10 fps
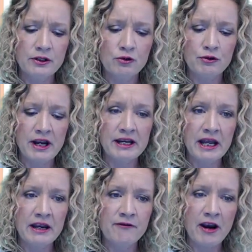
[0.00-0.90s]
to create
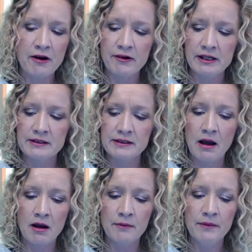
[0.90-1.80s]
a variance
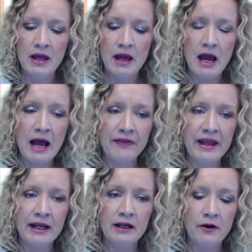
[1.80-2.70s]
column and
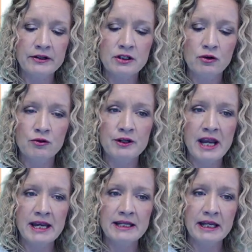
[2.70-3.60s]
then I'm going to
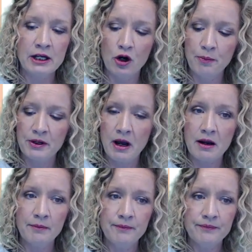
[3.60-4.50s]
create an up
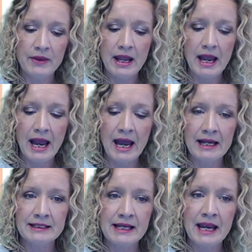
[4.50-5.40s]
column
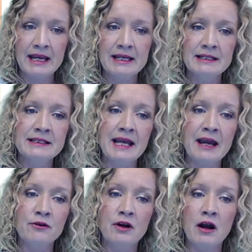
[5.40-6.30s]
and a
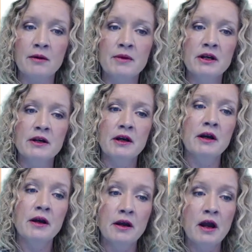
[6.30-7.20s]
down column.
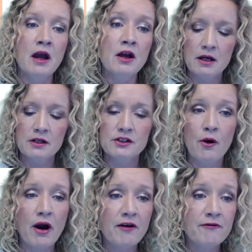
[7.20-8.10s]

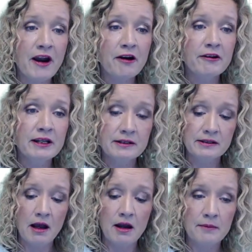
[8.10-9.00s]
So our
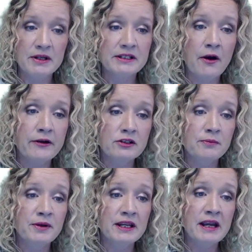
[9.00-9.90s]
variance column is going to
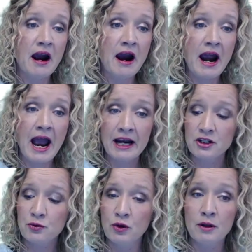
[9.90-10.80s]
be our
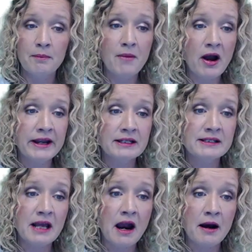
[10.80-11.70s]
actual
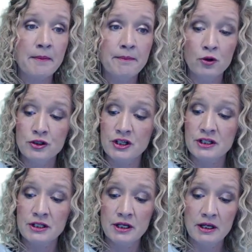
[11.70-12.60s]
minus our budget